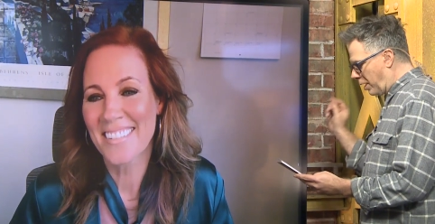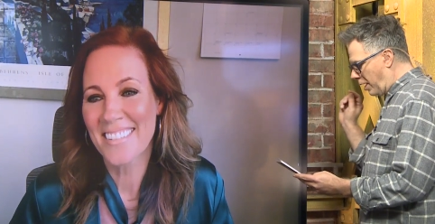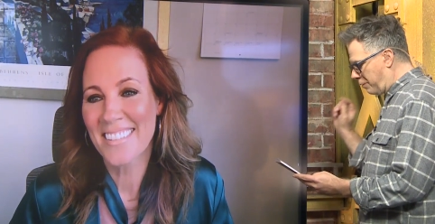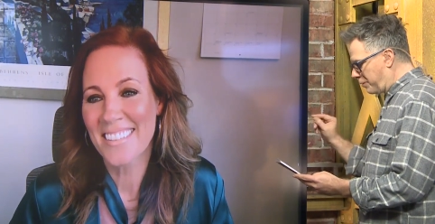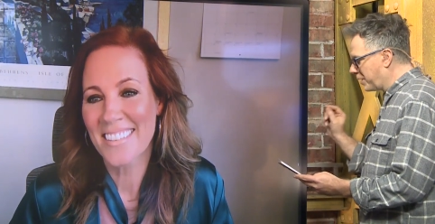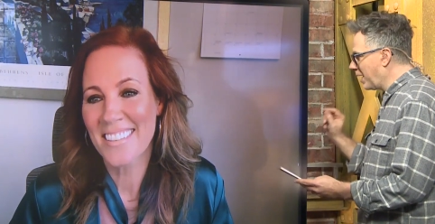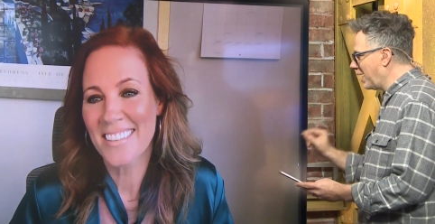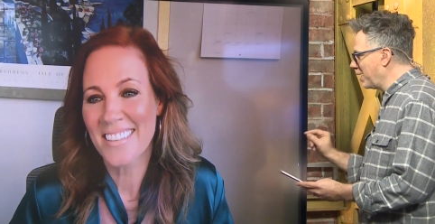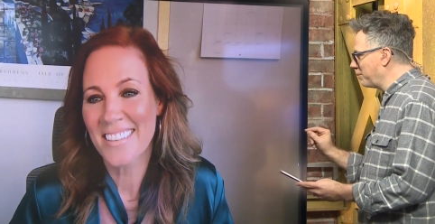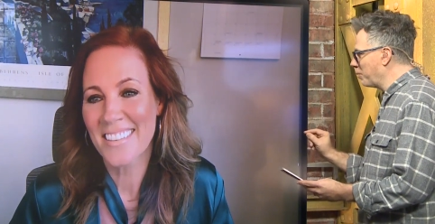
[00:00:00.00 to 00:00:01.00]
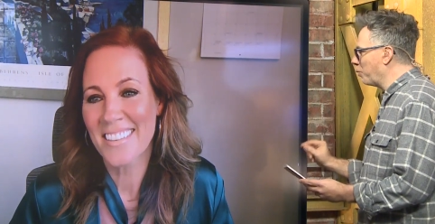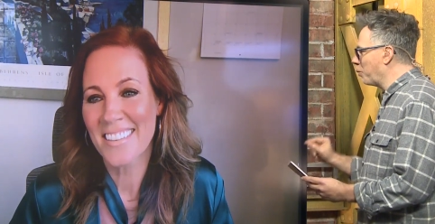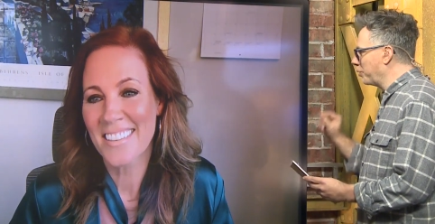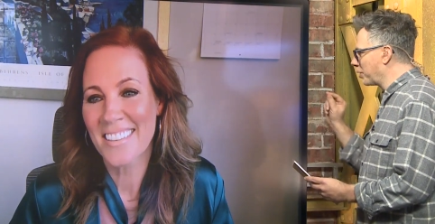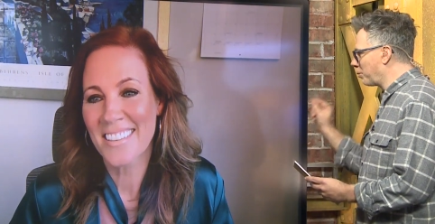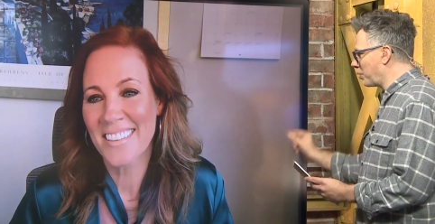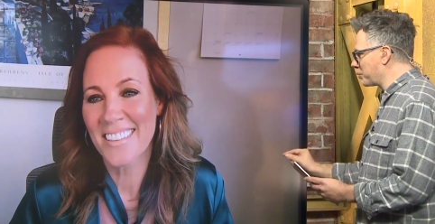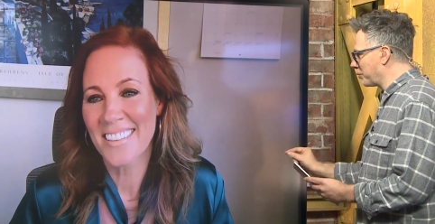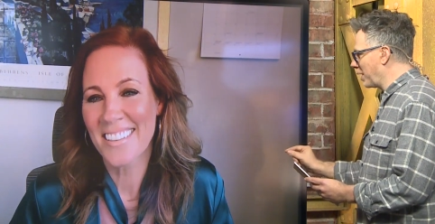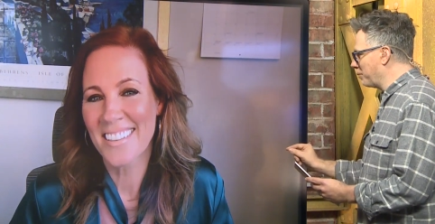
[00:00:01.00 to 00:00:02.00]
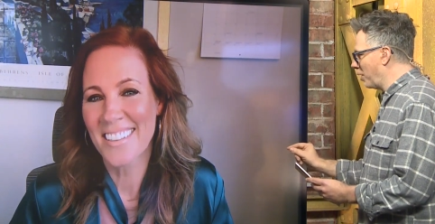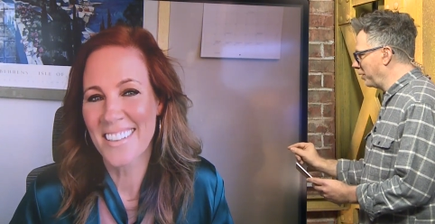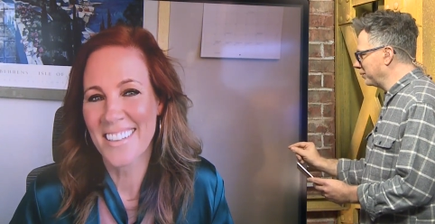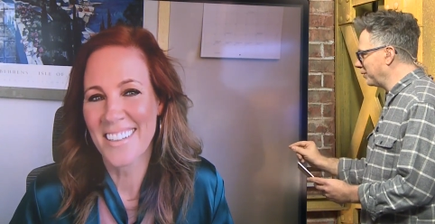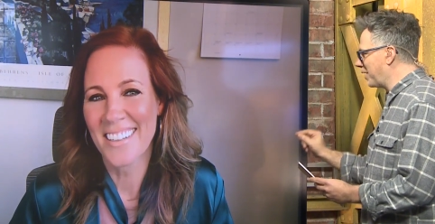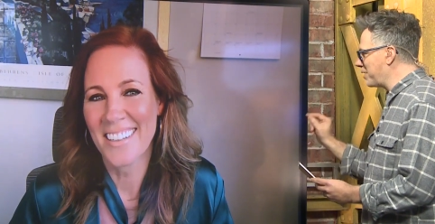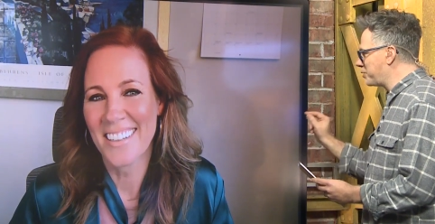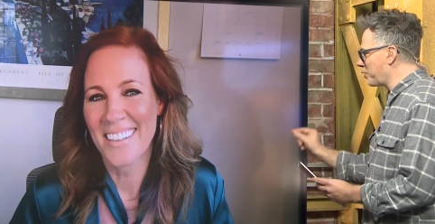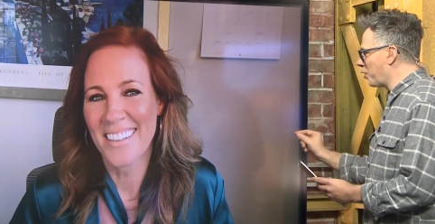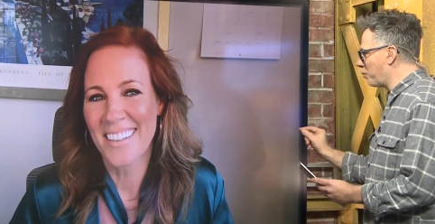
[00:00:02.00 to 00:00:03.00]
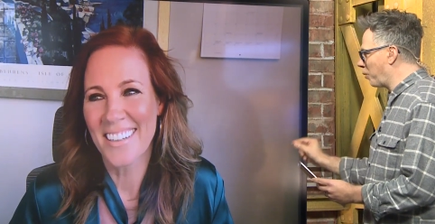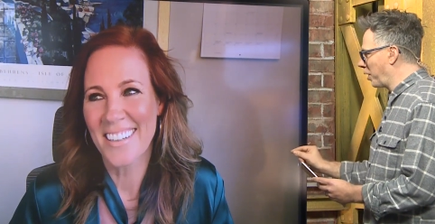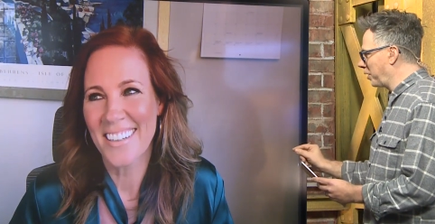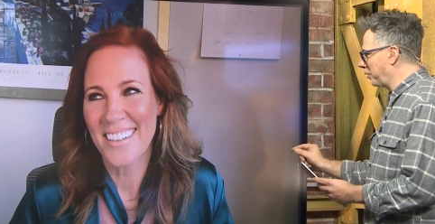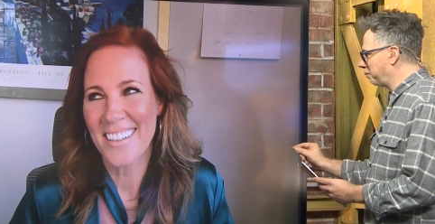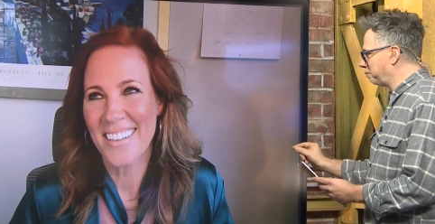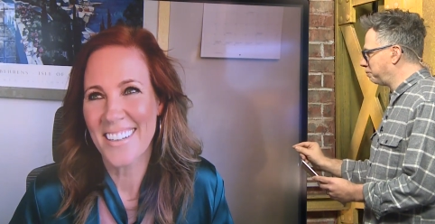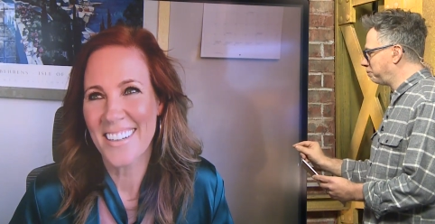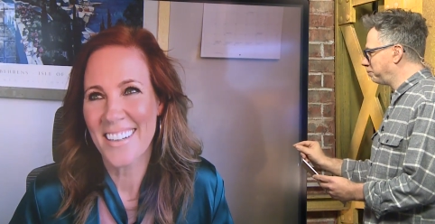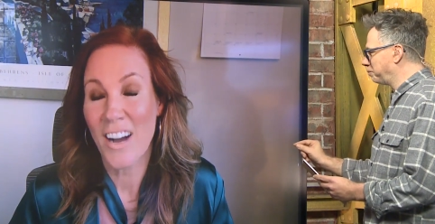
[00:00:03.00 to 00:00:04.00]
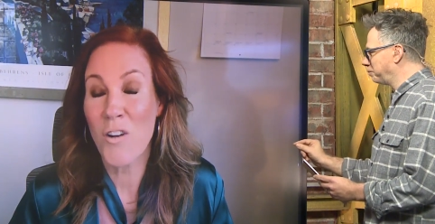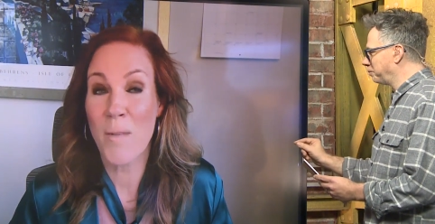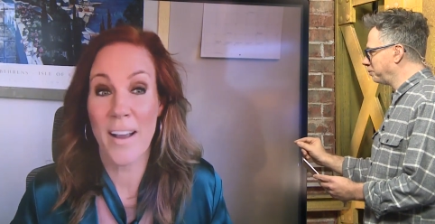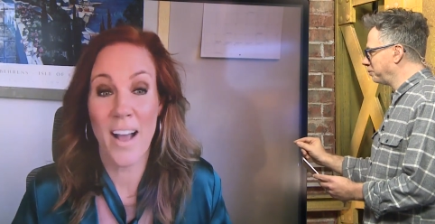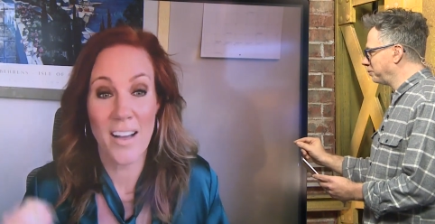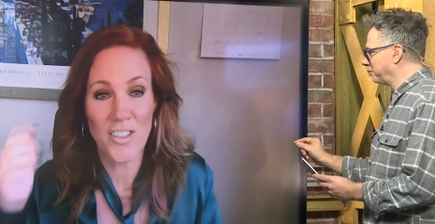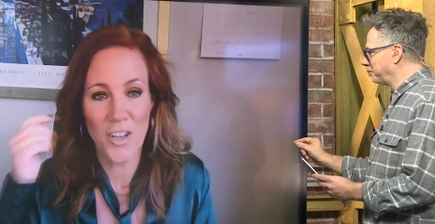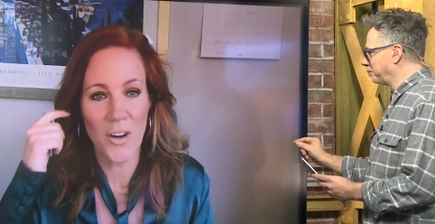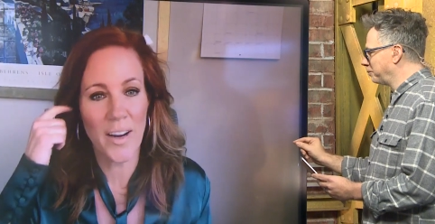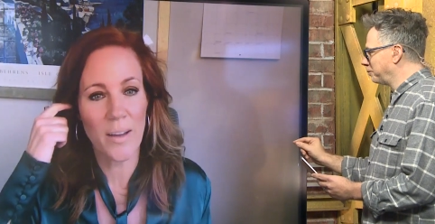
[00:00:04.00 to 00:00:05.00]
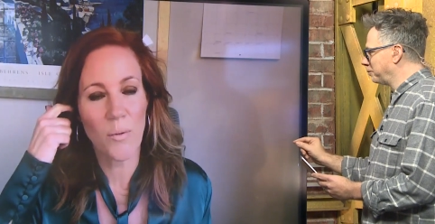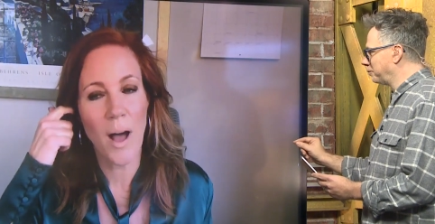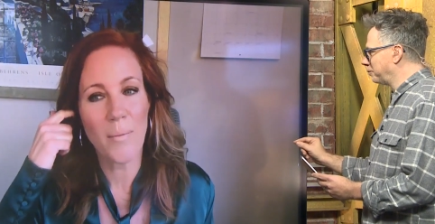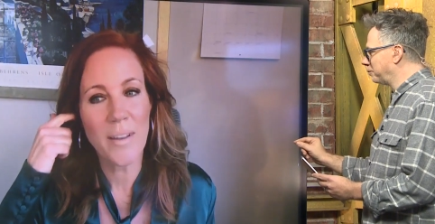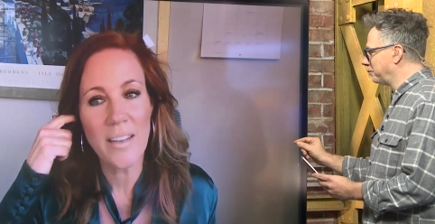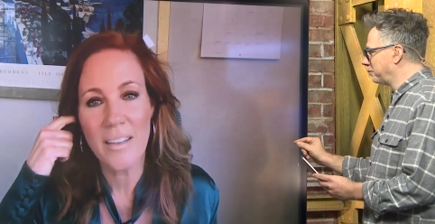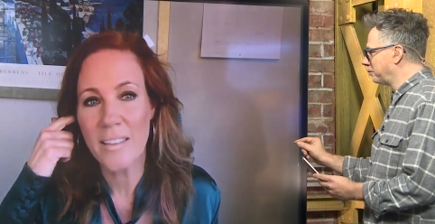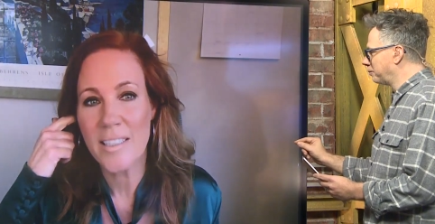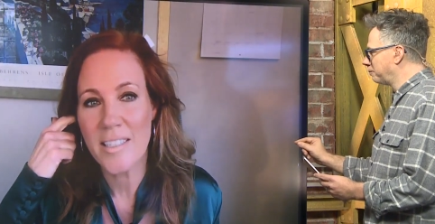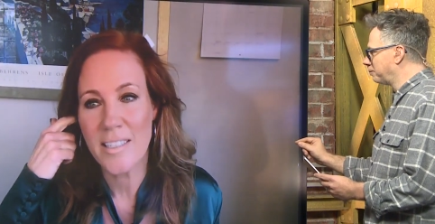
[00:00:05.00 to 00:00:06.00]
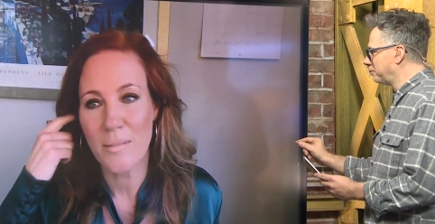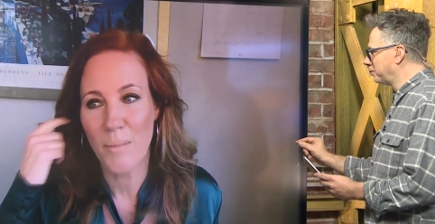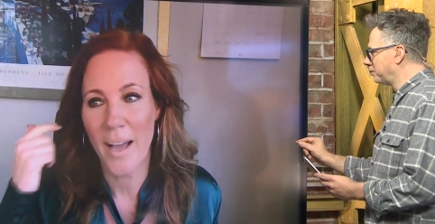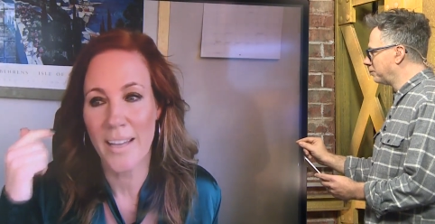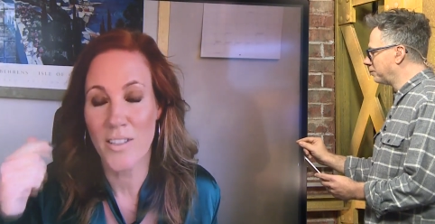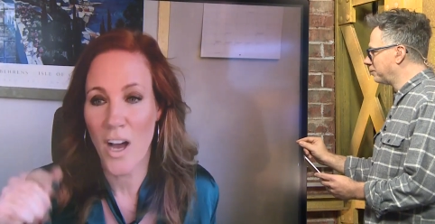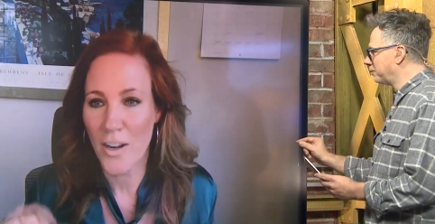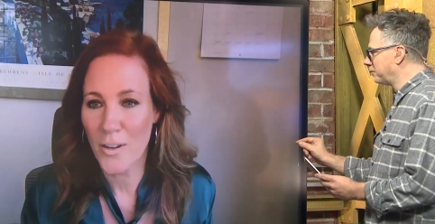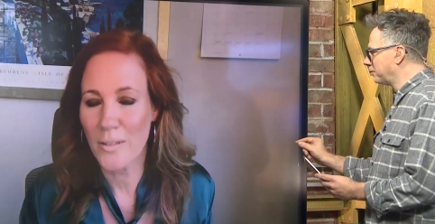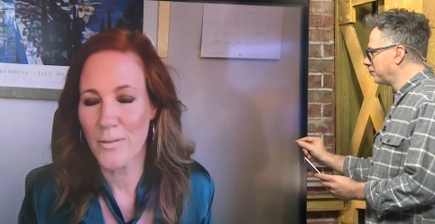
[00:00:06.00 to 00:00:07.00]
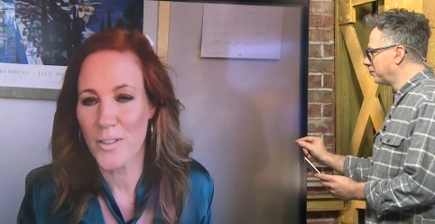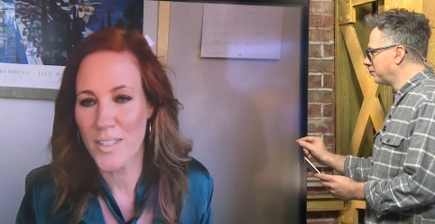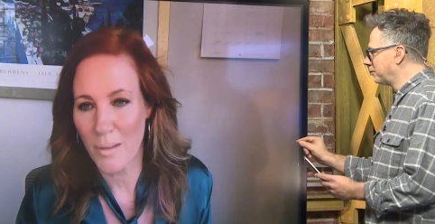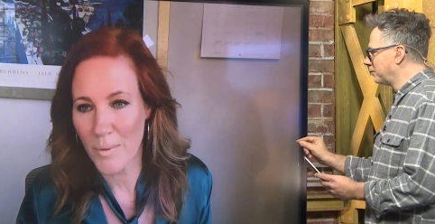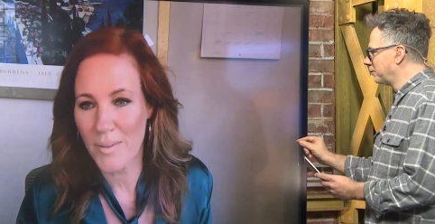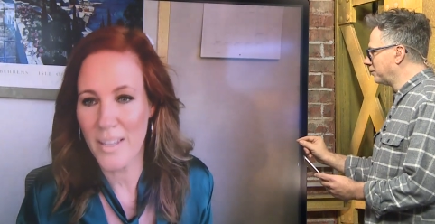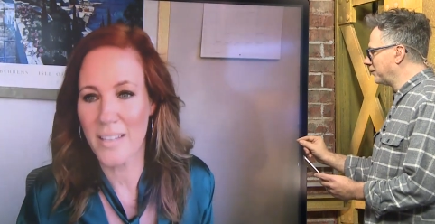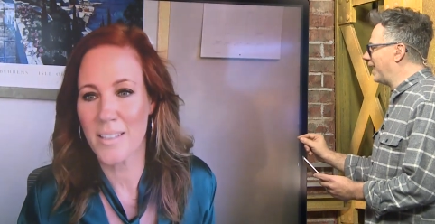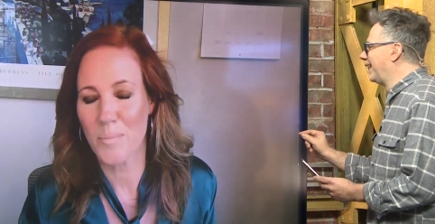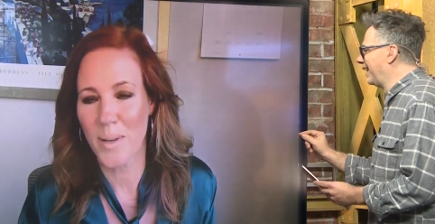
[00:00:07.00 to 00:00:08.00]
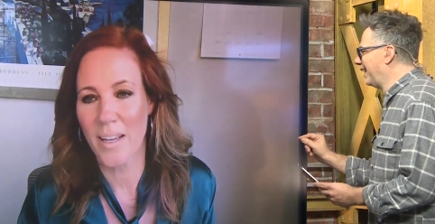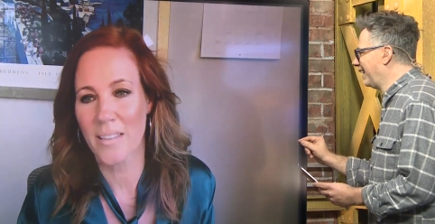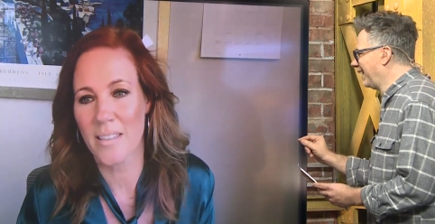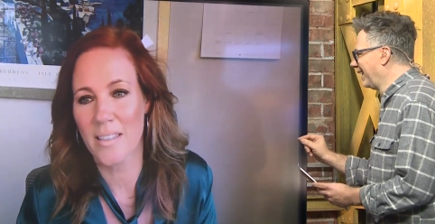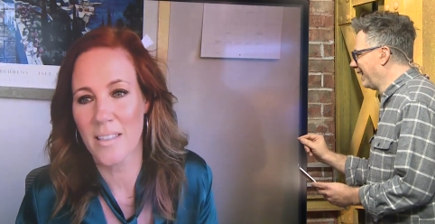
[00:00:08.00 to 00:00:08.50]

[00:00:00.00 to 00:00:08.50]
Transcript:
Speaker 1: of the game when the commercial came on? Oh. That's your homework.
Speaker 2: Oh my gosh. All right. Well, I'm going to enlist my daughter for some of these because